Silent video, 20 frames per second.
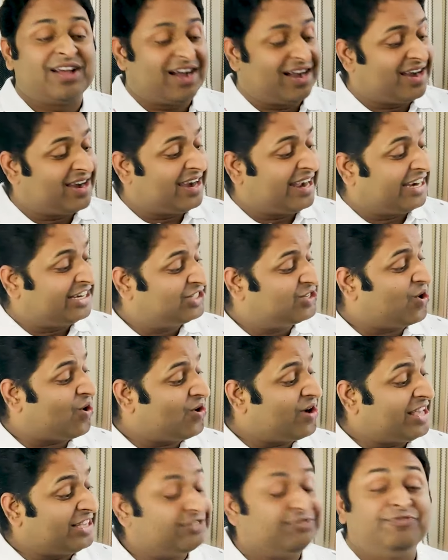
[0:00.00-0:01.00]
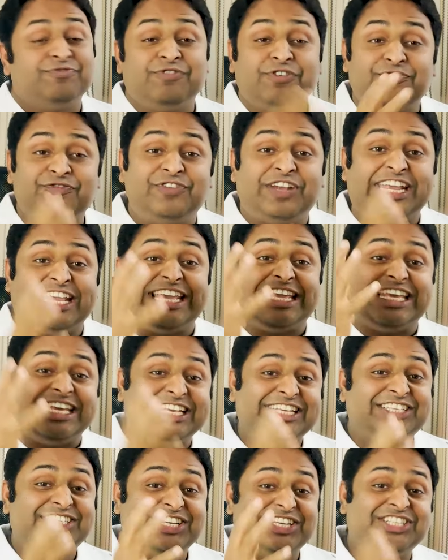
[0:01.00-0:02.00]
It's called as 50
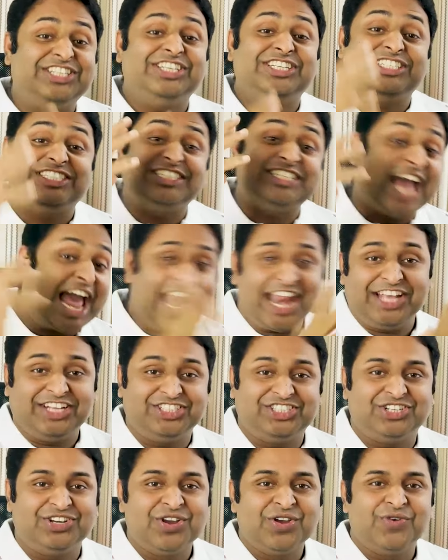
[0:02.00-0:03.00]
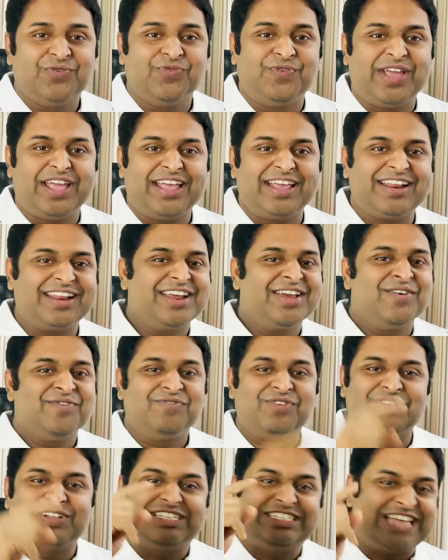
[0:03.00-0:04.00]
ECG challenge, where
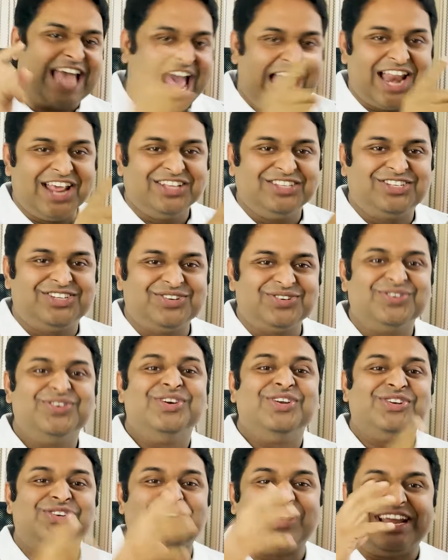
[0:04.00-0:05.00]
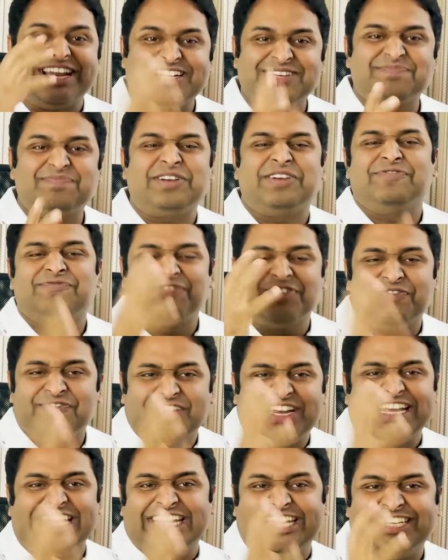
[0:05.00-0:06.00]
we'll challenge you to interpret
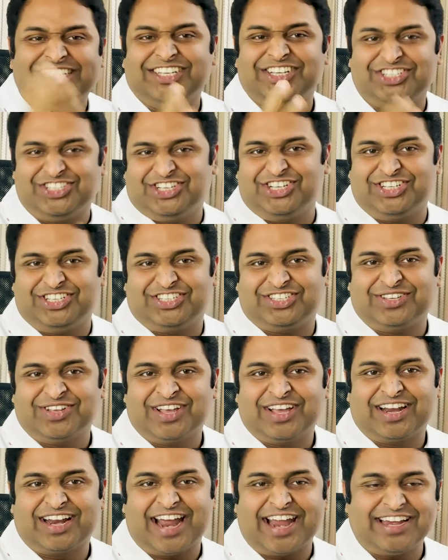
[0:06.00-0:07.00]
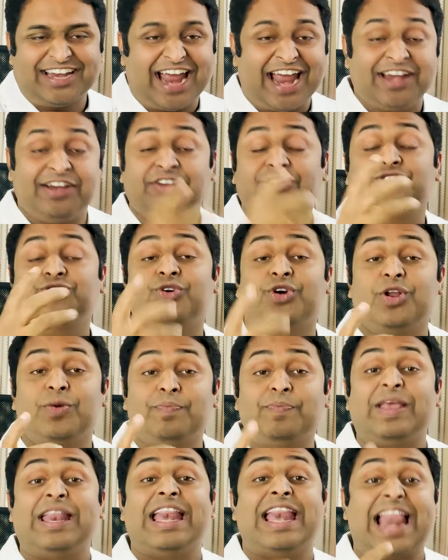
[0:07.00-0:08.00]
50 ECGs, right? And it's
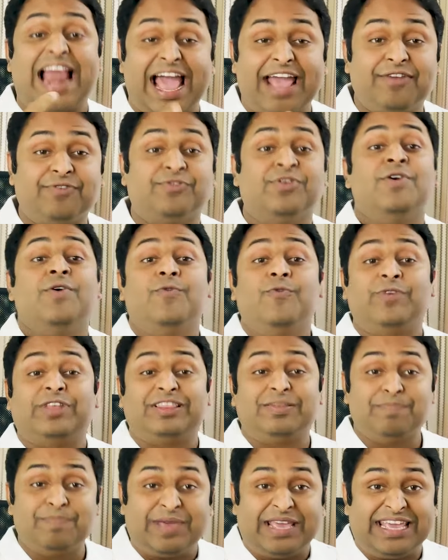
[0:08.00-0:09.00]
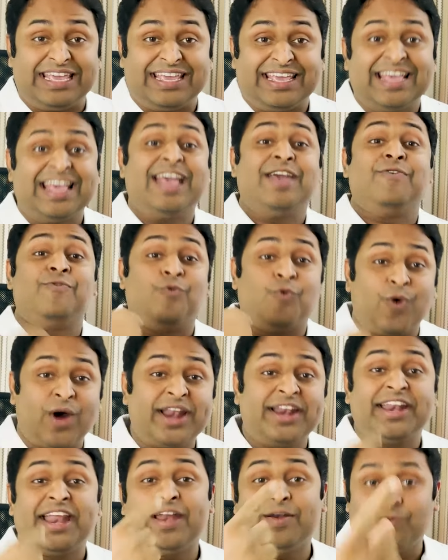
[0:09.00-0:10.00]
gonna be live with me,
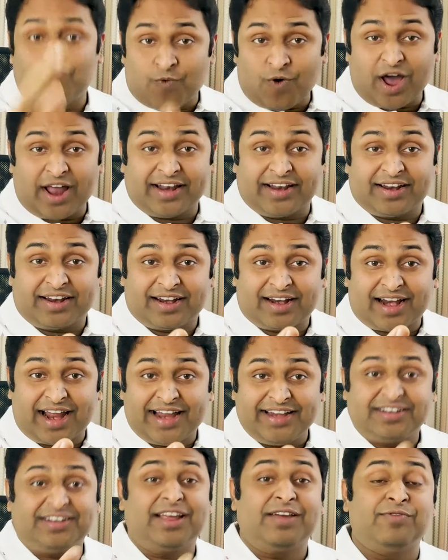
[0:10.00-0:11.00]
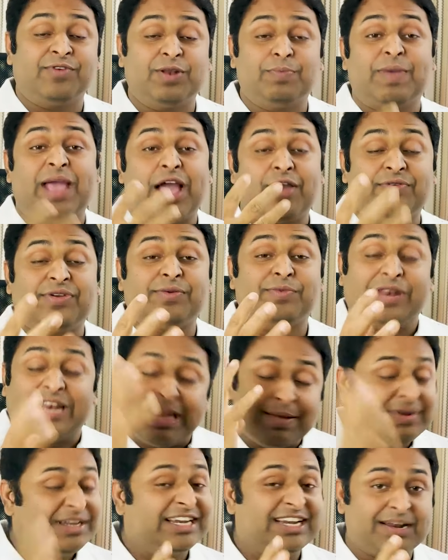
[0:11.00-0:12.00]
one-on-one, right? We'll be having
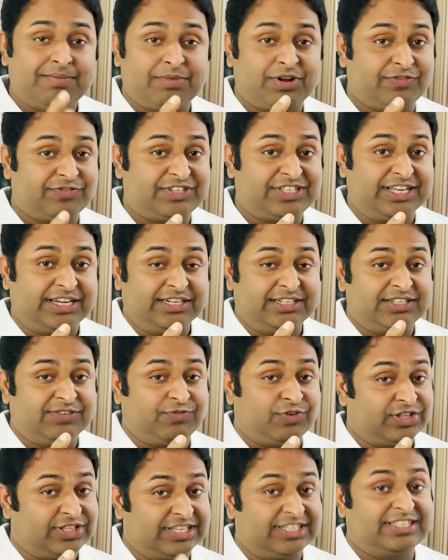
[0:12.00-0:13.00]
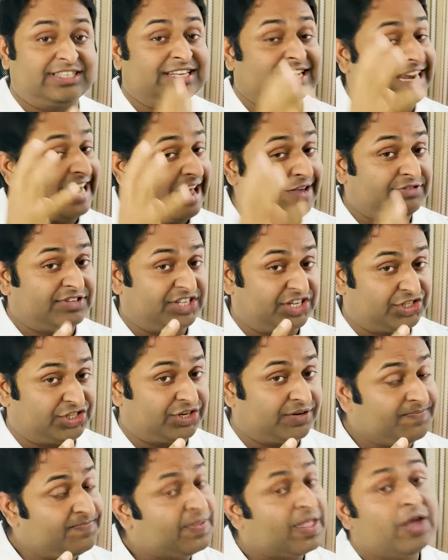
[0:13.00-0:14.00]
limited number of seats for this live
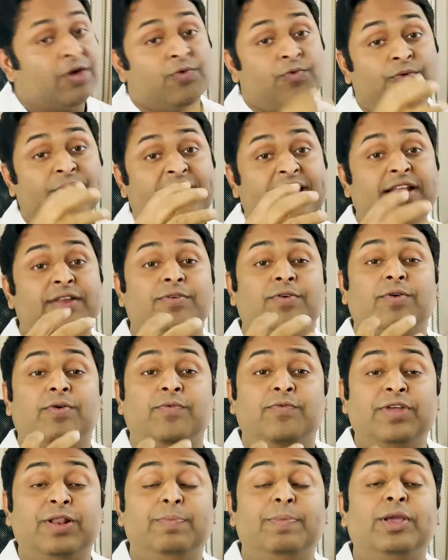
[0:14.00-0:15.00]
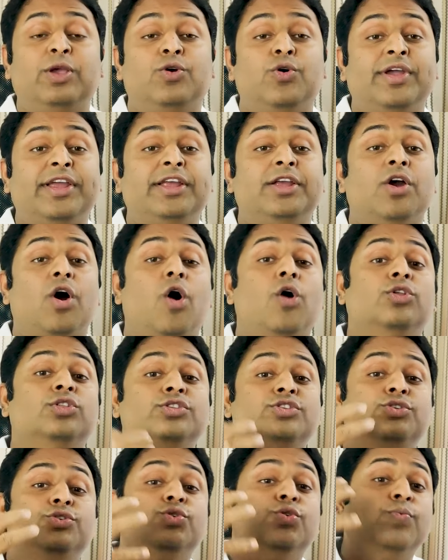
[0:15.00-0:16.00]
session, where we'll be going
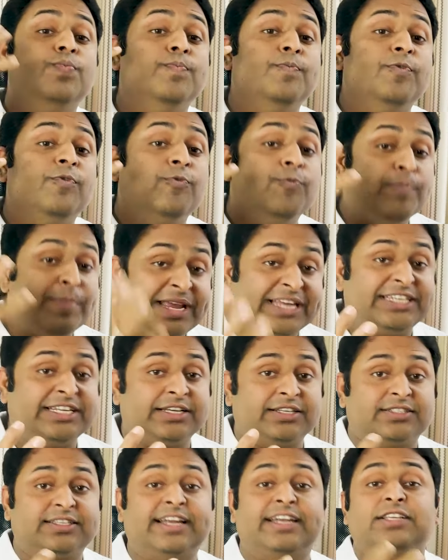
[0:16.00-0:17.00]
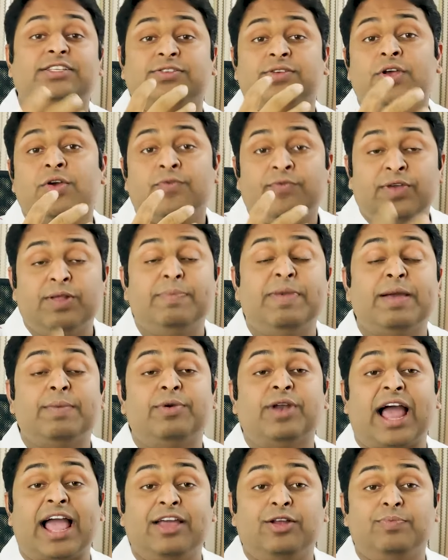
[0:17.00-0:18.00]
on Zoom meetings. That is,
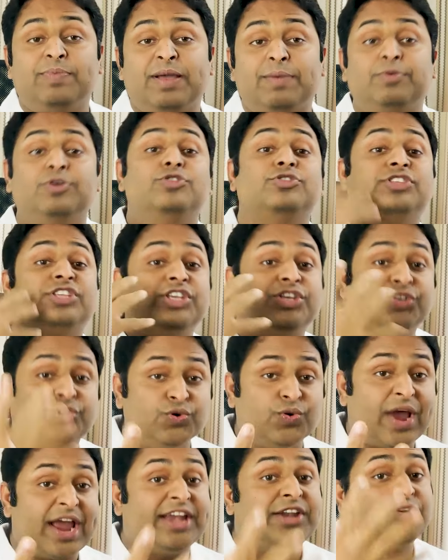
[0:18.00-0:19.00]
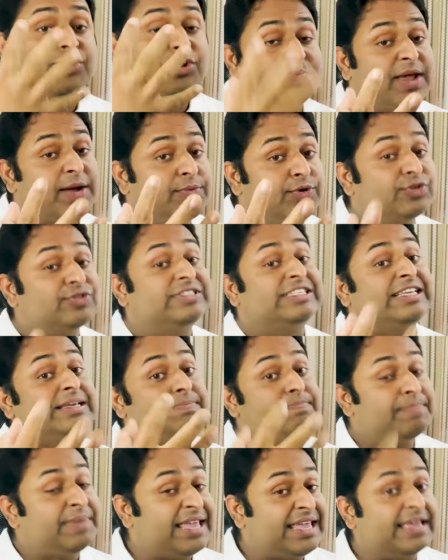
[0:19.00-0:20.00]
I will be able to see you and be able to see
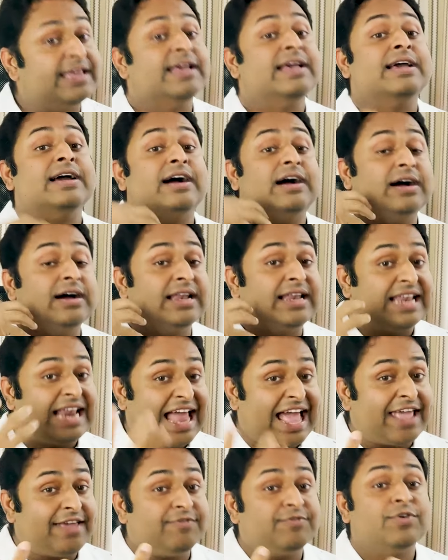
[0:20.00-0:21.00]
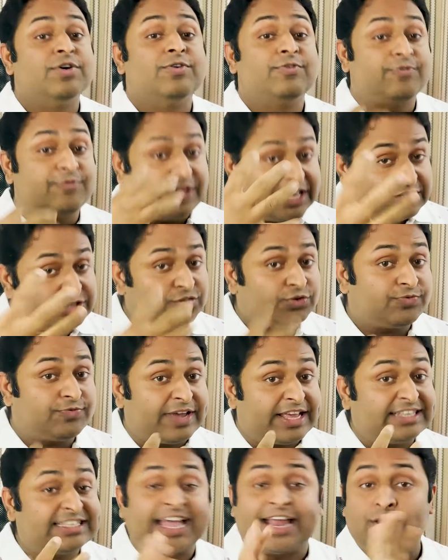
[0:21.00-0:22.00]
me live
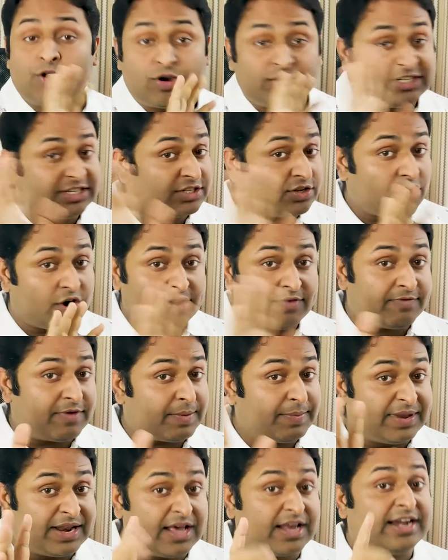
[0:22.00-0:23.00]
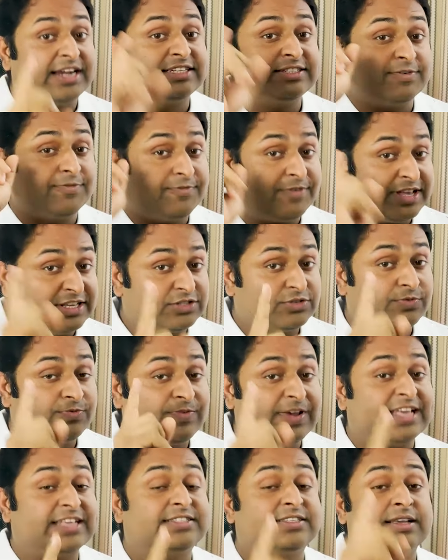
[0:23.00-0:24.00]
face-to-face, and it's not a webinar, it's a
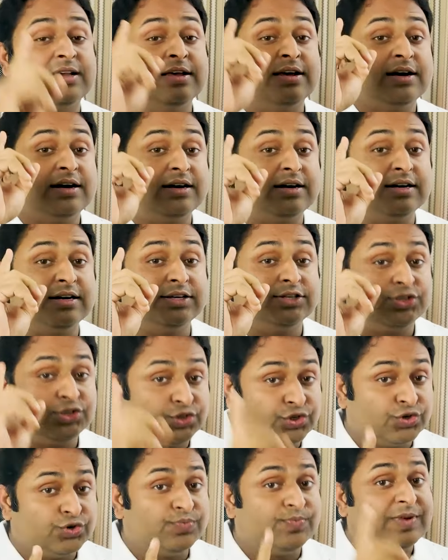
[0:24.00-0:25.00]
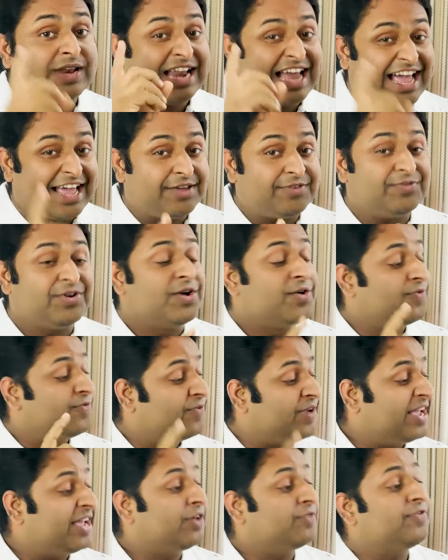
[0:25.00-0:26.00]
face-to-face Zoom live,
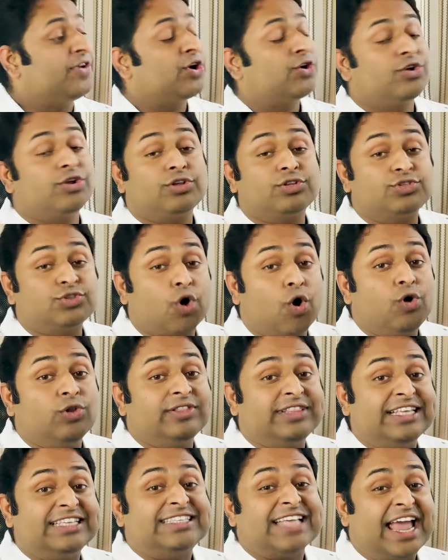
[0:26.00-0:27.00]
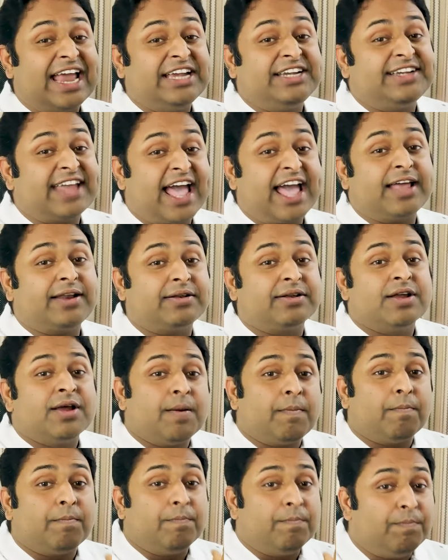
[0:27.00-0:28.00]
where we are gonna solve this entire
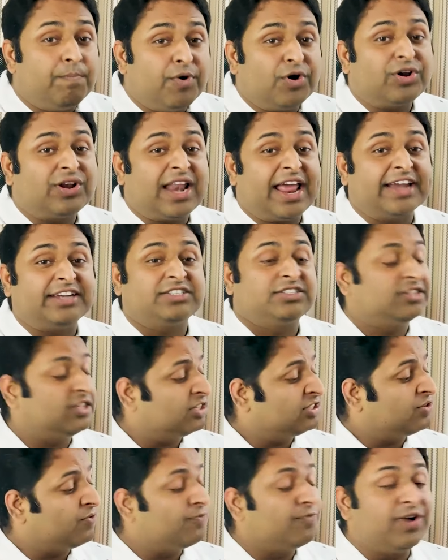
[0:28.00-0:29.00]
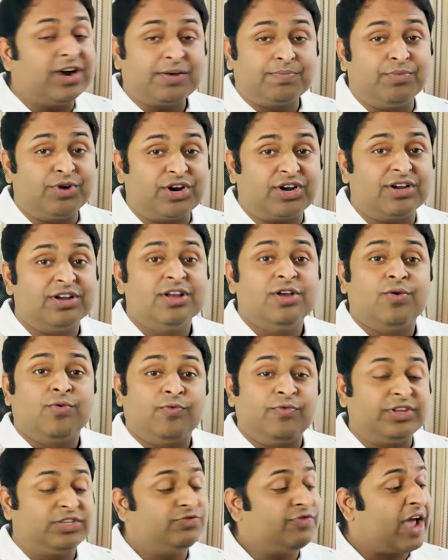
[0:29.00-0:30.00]
booklet. There's a
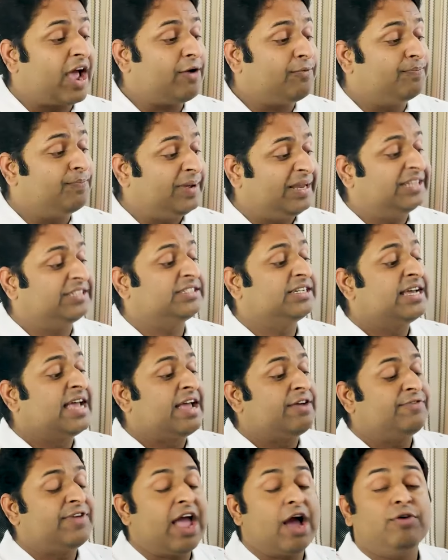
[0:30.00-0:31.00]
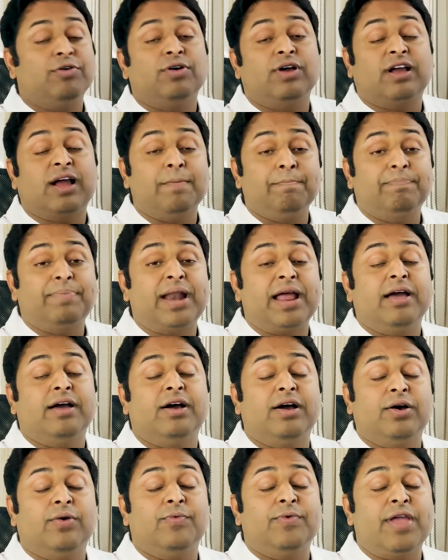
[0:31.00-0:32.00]
workbook which we have built. We have
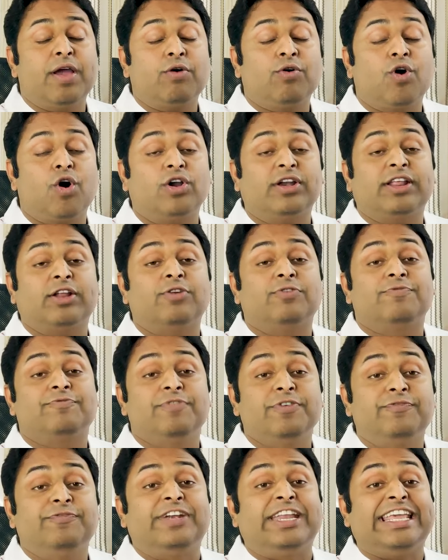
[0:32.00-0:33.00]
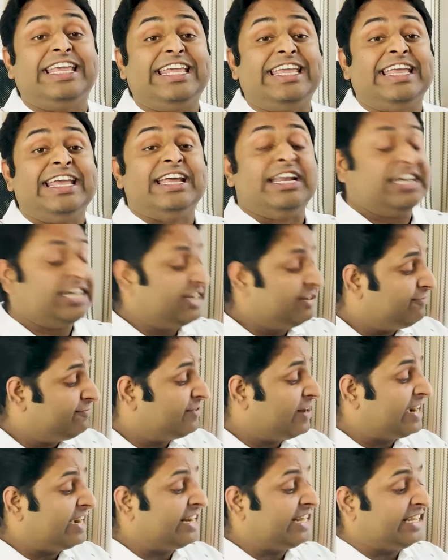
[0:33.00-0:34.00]
got around 50
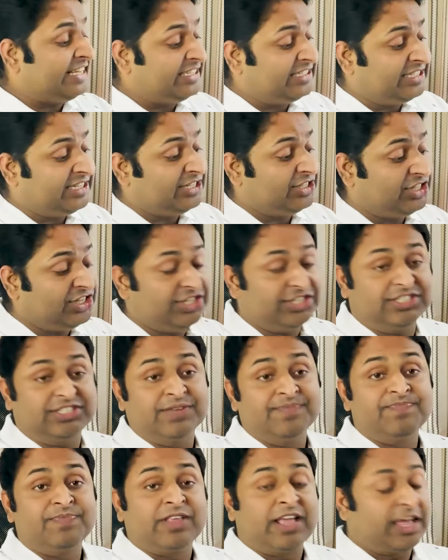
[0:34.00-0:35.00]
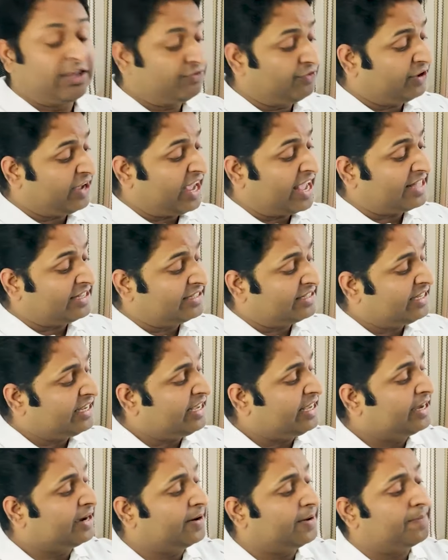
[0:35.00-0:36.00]
different ECGs, if you can see
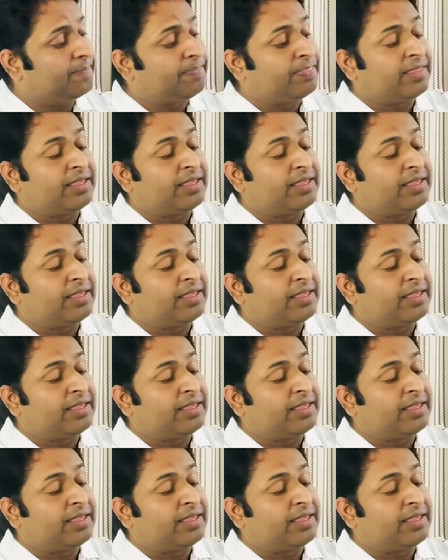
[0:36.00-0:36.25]
here.